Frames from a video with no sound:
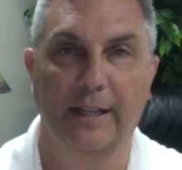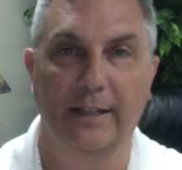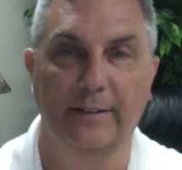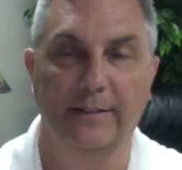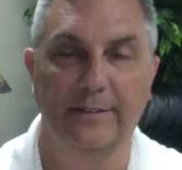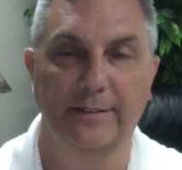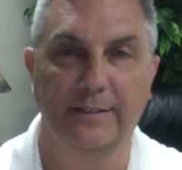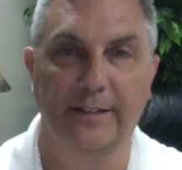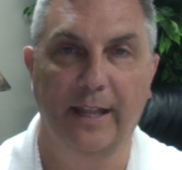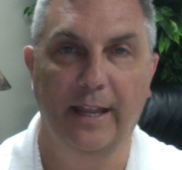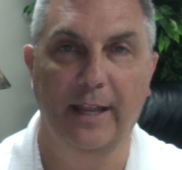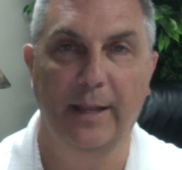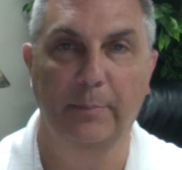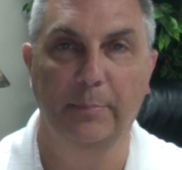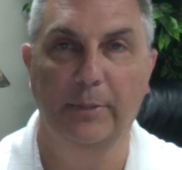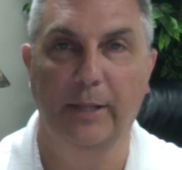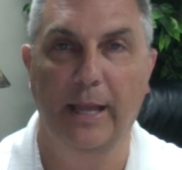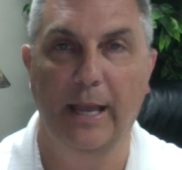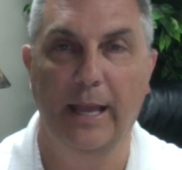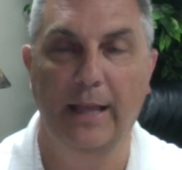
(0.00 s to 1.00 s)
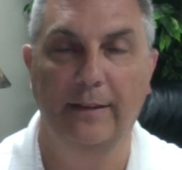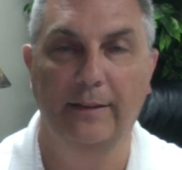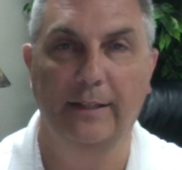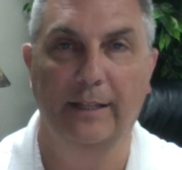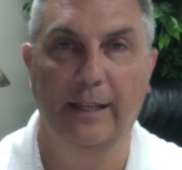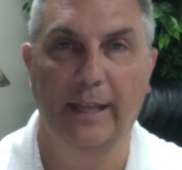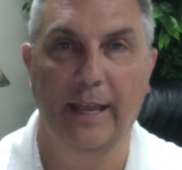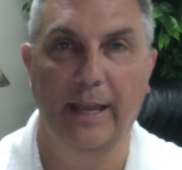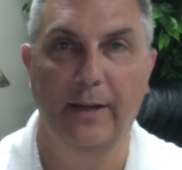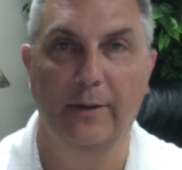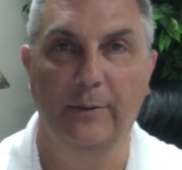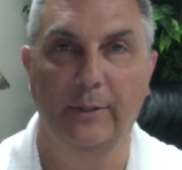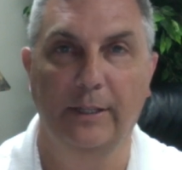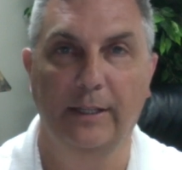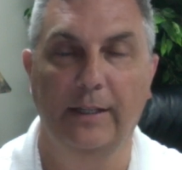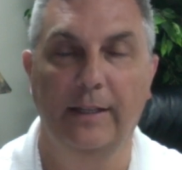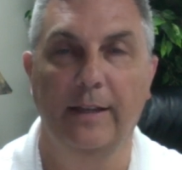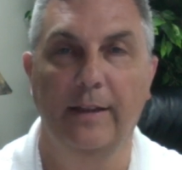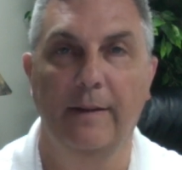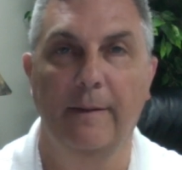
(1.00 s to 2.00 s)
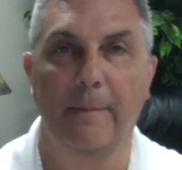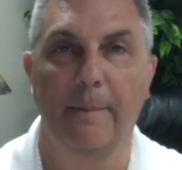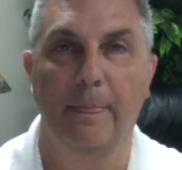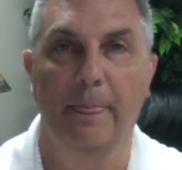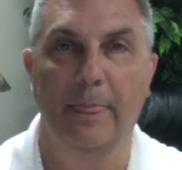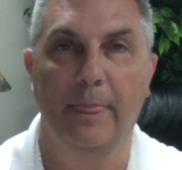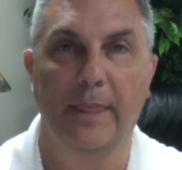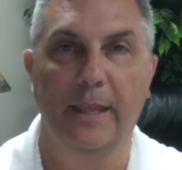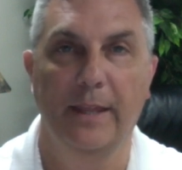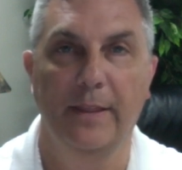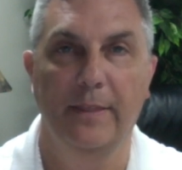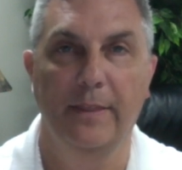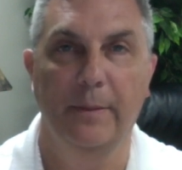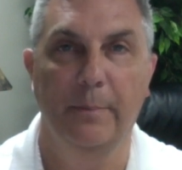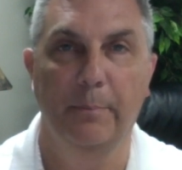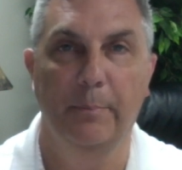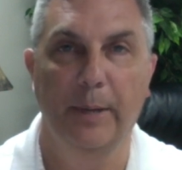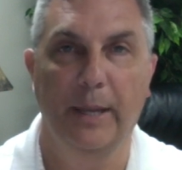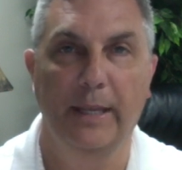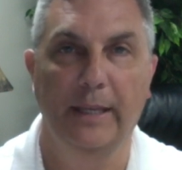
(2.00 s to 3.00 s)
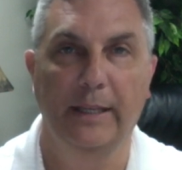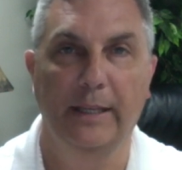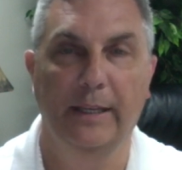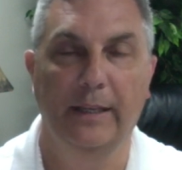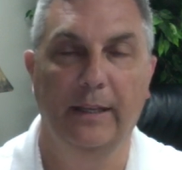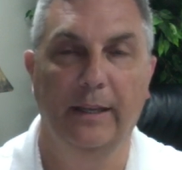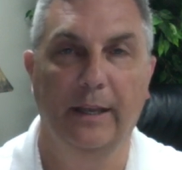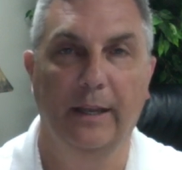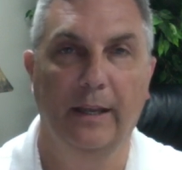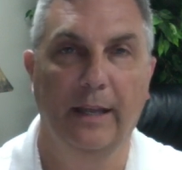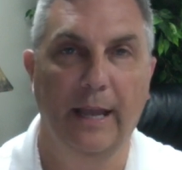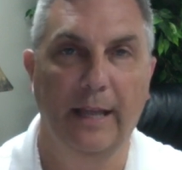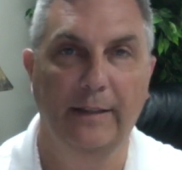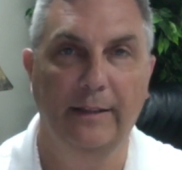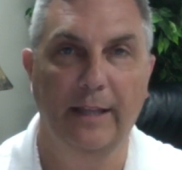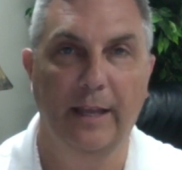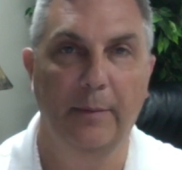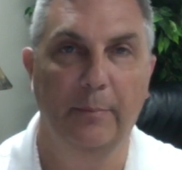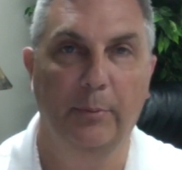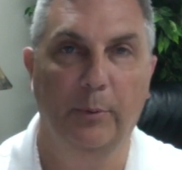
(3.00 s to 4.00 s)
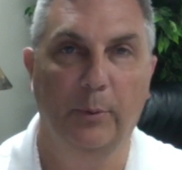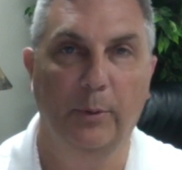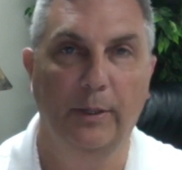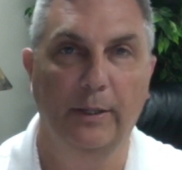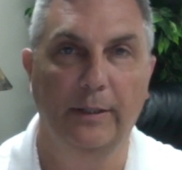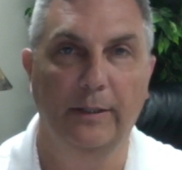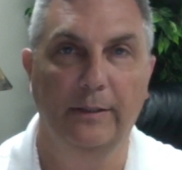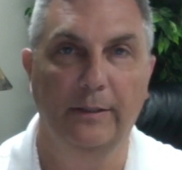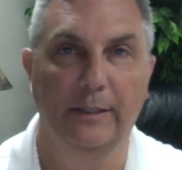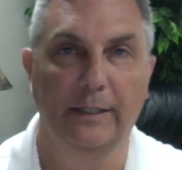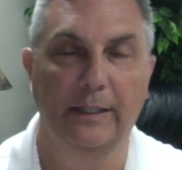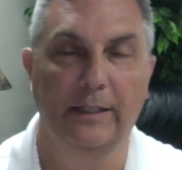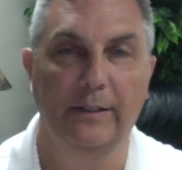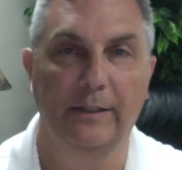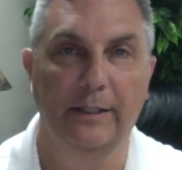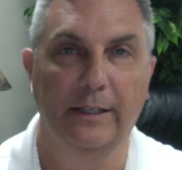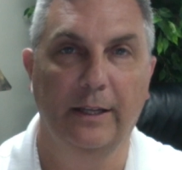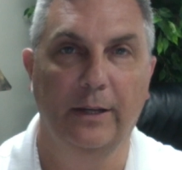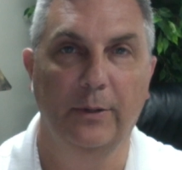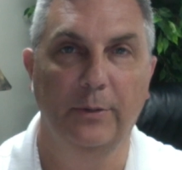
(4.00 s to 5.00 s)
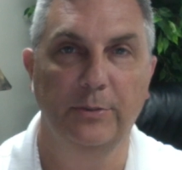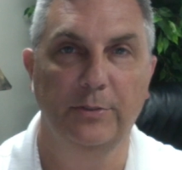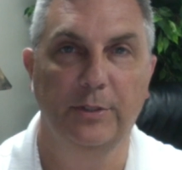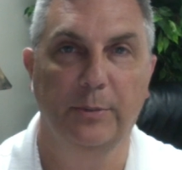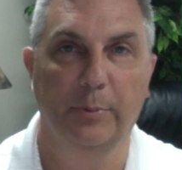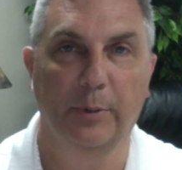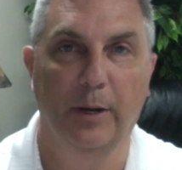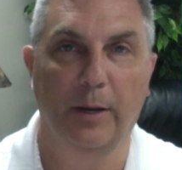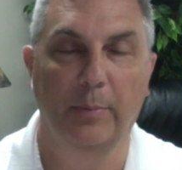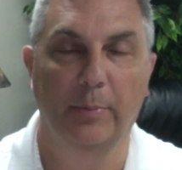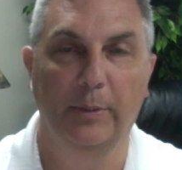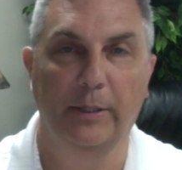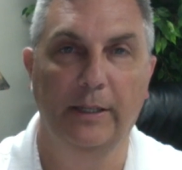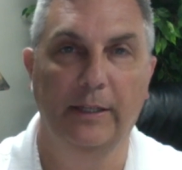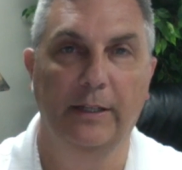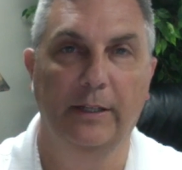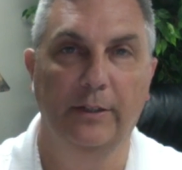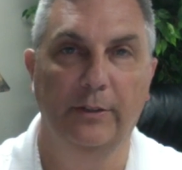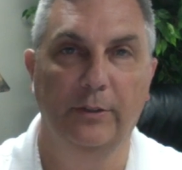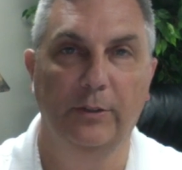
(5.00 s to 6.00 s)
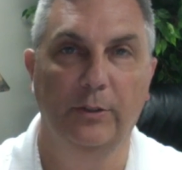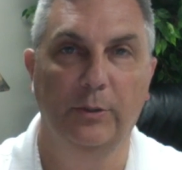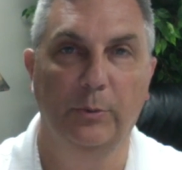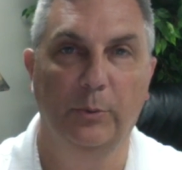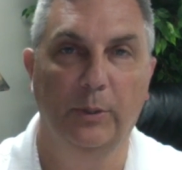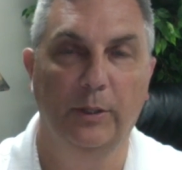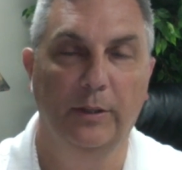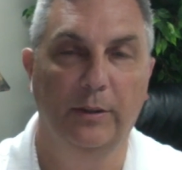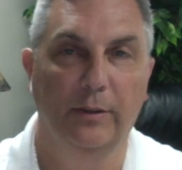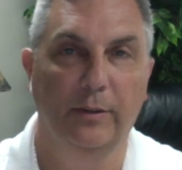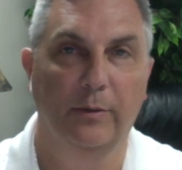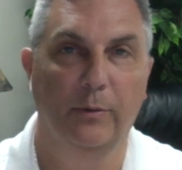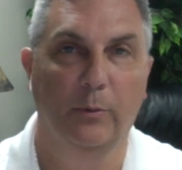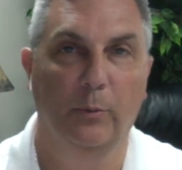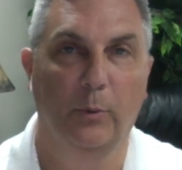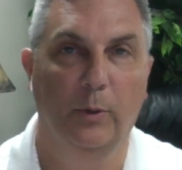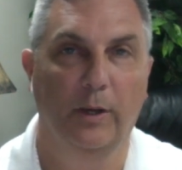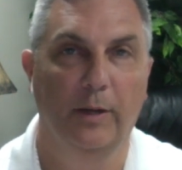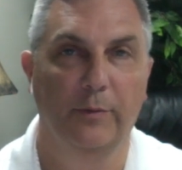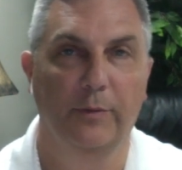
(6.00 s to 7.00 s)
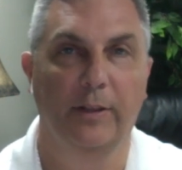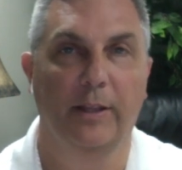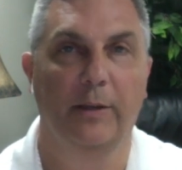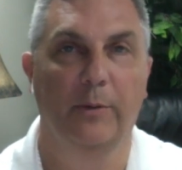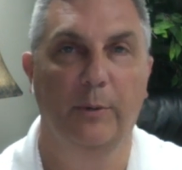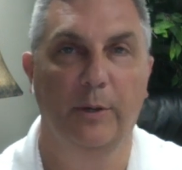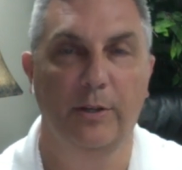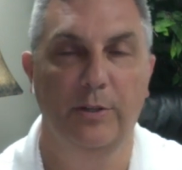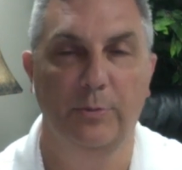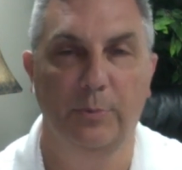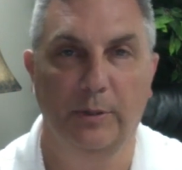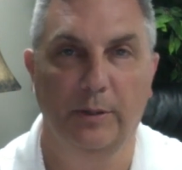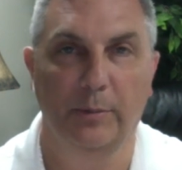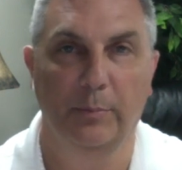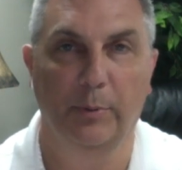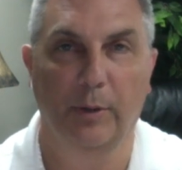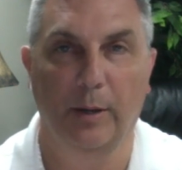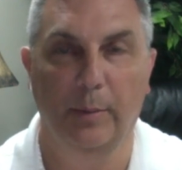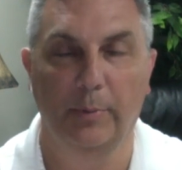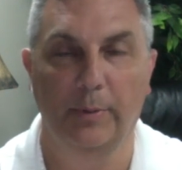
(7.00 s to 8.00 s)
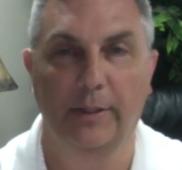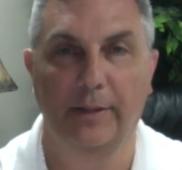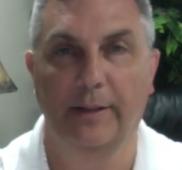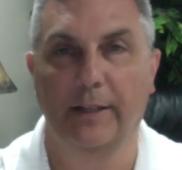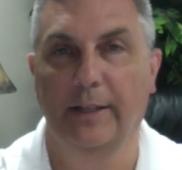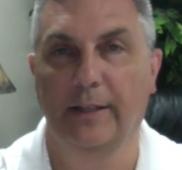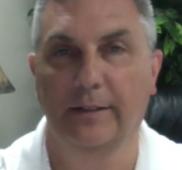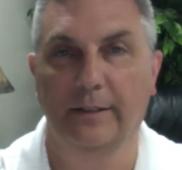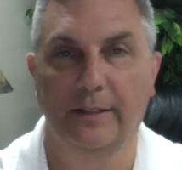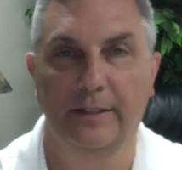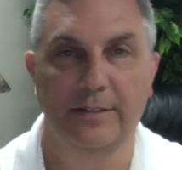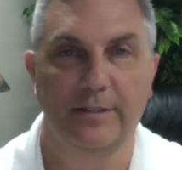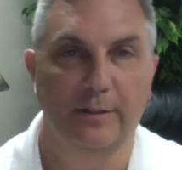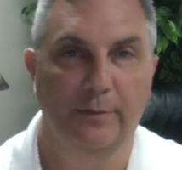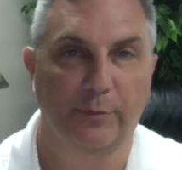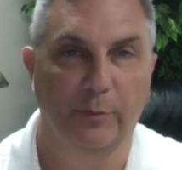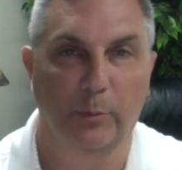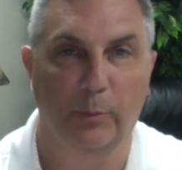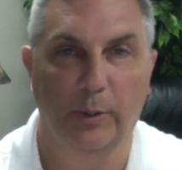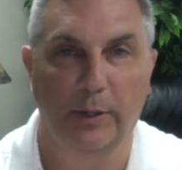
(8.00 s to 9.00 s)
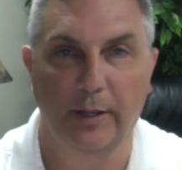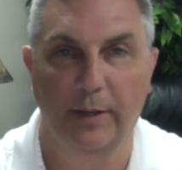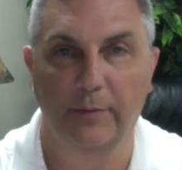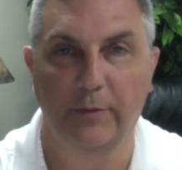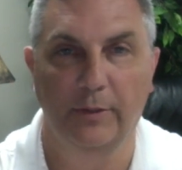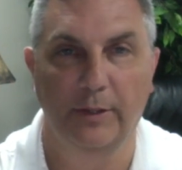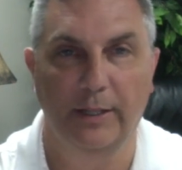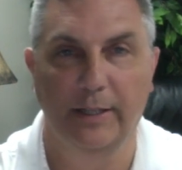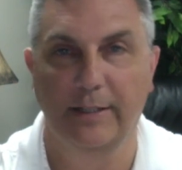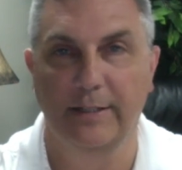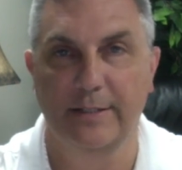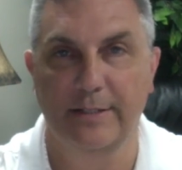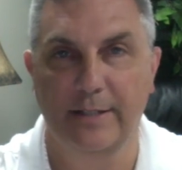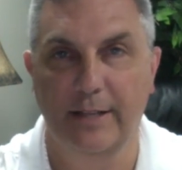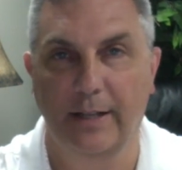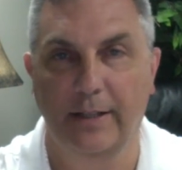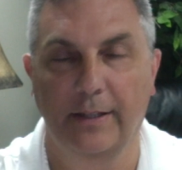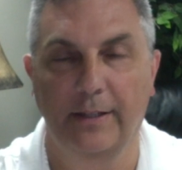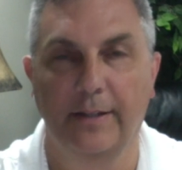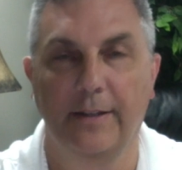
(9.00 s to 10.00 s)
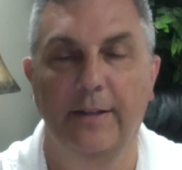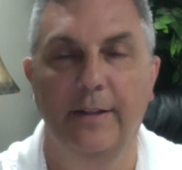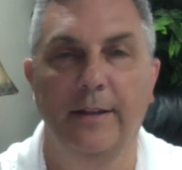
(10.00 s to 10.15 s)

stamped at the county, then the bank at that point legally owns the property and can do with whatever they wish with the property. They can list it for whatever, they can sell it.